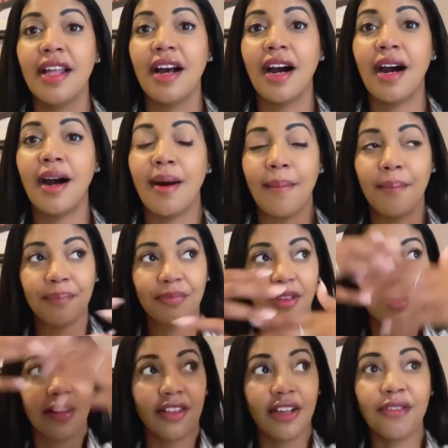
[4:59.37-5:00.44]
Um,
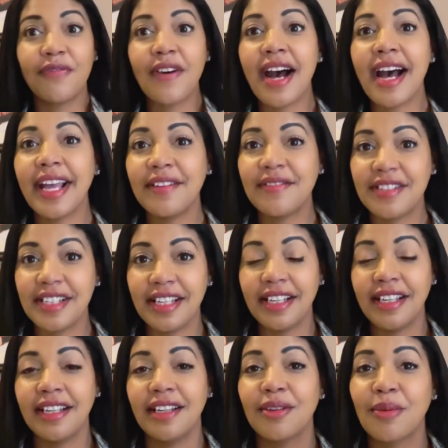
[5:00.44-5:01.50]
the
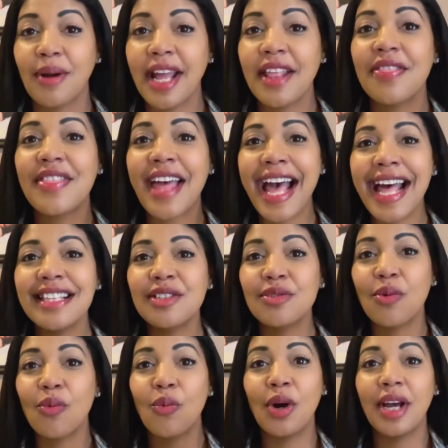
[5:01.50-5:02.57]
5D, right? That's
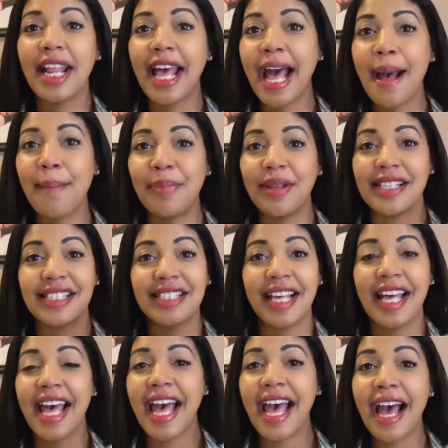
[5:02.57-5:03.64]
what happens. The
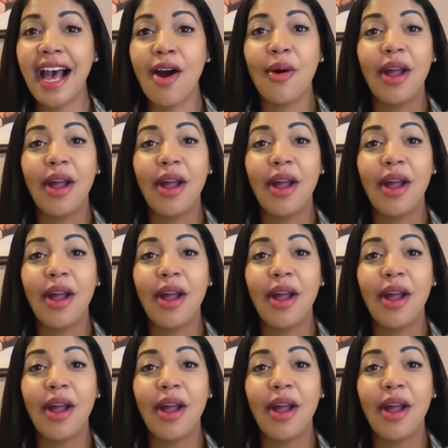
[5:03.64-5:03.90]
how